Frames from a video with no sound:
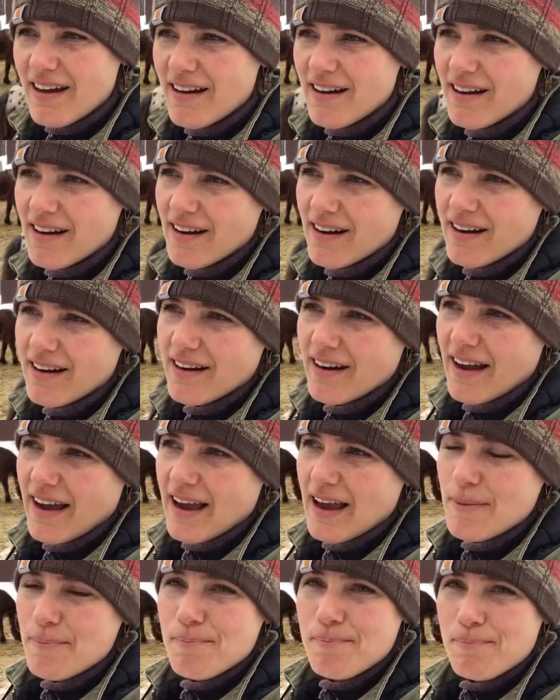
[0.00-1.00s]
are
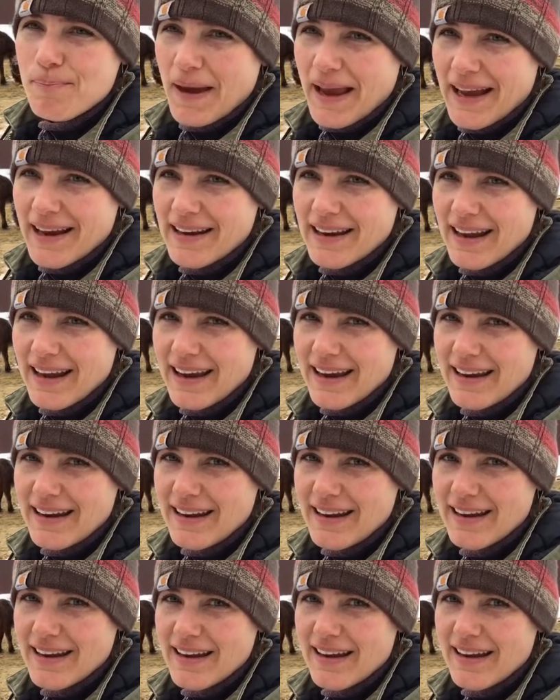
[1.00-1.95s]
a band-aid